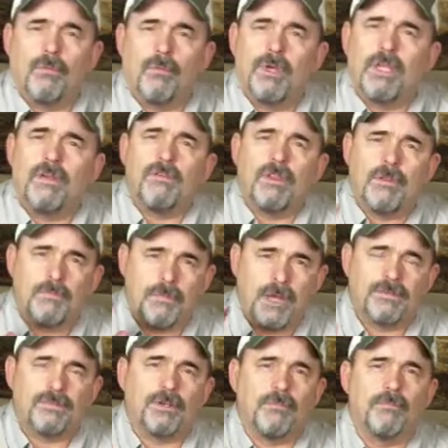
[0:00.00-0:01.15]
we give you the
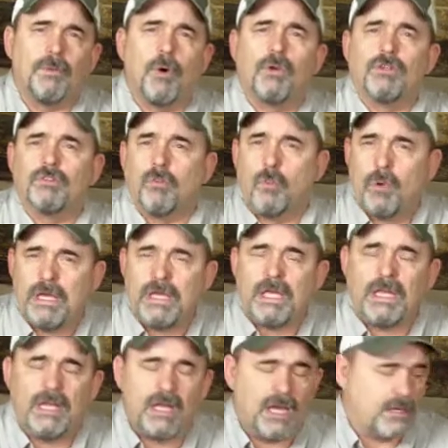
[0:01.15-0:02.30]
best components we
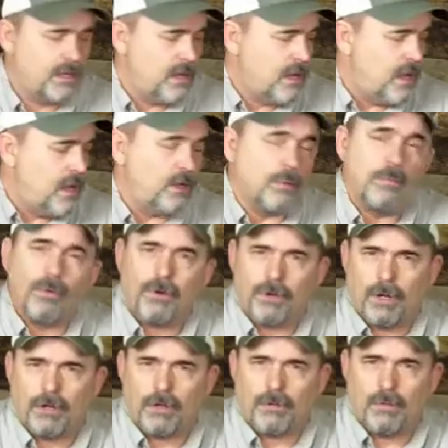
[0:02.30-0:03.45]
can get to
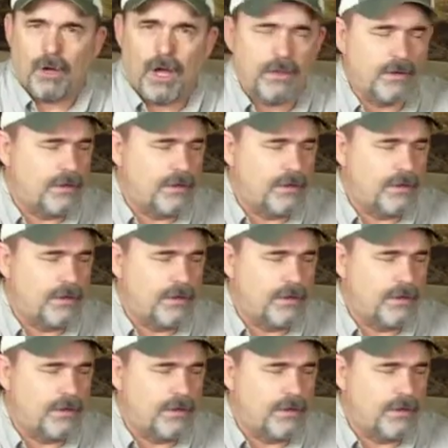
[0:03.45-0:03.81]
put on your rod.